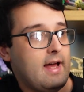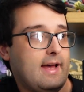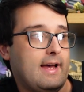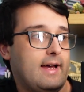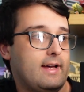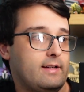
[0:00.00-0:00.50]

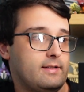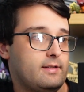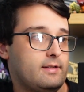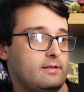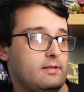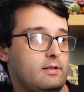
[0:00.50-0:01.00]

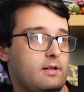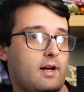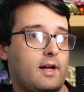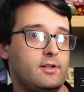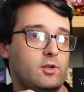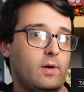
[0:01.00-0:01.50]
as
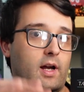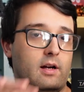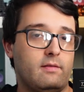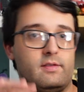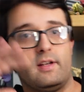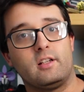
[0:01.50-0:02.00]
I do
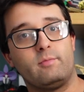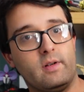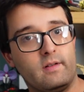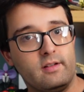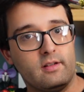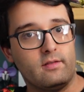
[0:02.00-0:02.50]
have the
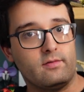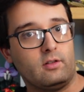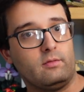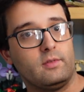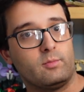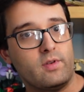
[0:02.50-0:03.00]
experience
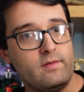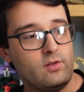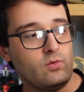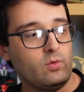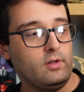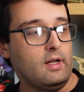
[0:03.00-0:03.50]
from the
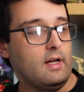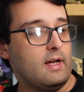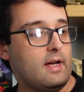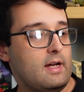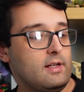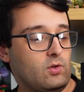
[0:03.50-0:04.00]
previous one,
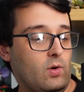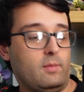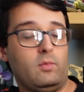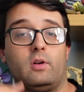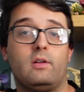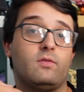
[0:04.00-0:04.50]
so
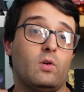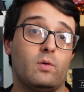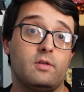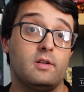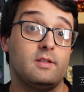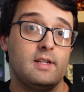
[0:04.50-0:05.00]
I'm looking
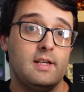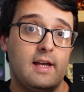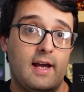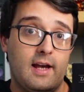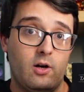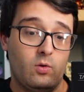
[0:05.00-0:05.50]
forward to see
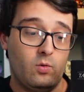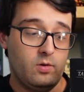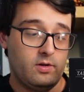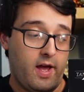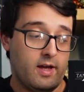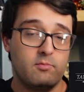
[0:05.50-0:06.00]
how
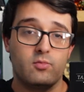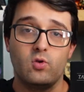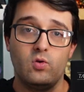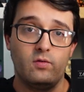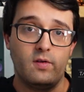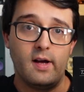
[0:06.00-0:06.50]
they
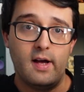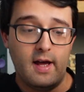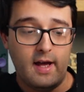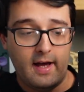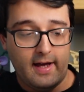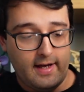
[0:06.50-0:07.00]
improve
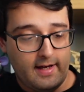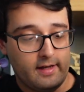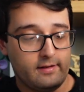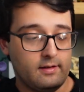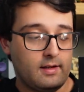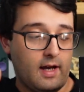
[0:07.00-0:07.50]

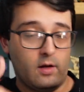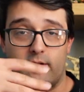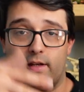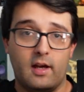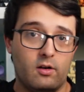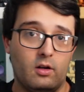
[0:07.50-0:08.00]
and how they
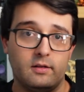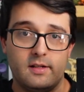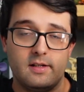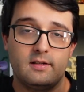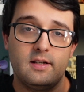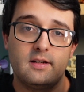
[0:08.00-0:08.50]
get all
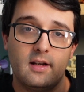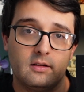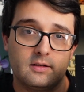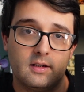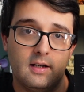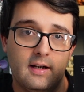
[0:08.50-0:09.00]
these
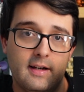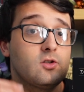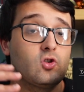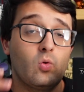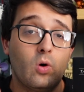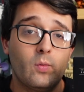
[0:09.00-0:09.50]
details.
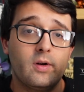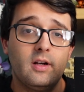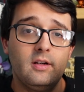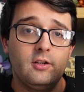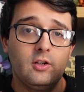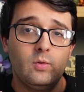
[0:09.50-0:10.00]
So what we're
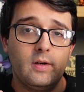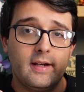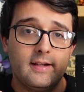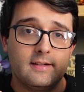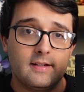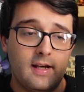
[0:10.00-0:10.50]
going to do
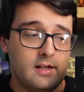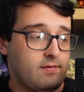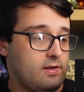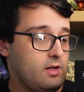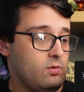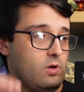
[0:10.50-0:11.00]
in today's
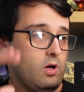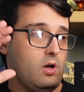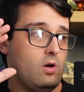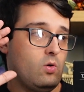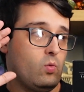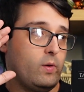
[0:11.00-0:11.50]
video,
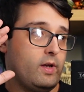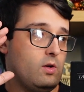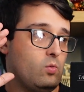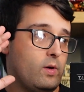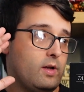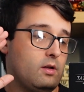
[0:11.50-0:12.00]
we
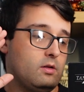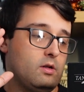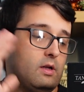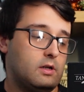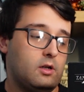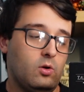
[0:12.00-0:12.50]
will
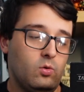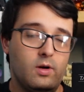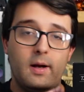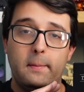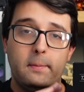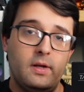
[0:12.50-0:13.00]
go
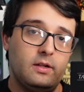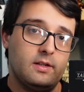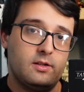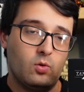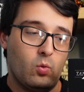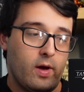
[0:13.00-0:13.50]
build
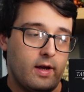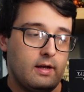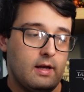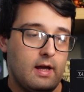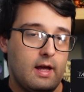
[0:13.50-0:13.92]
this away